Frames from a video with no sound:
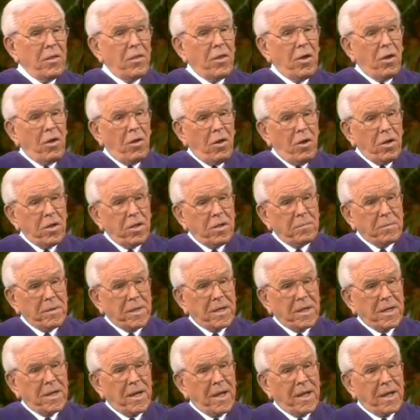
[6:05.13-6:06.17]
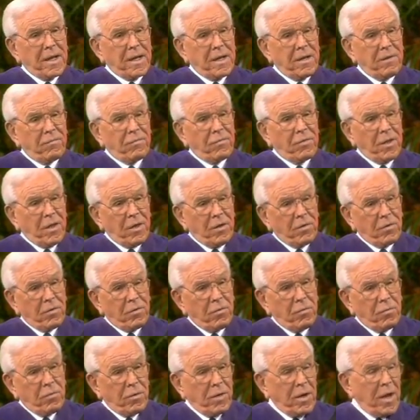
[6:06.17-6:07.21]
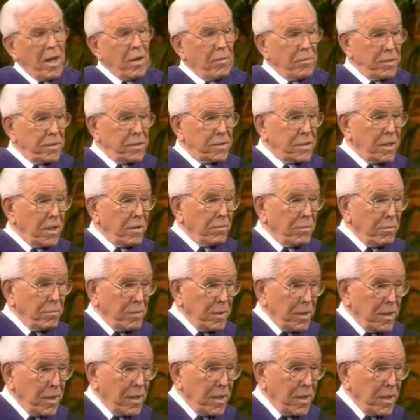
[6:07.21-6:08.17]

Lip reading: the ultimate negative thinker, who I would say would be an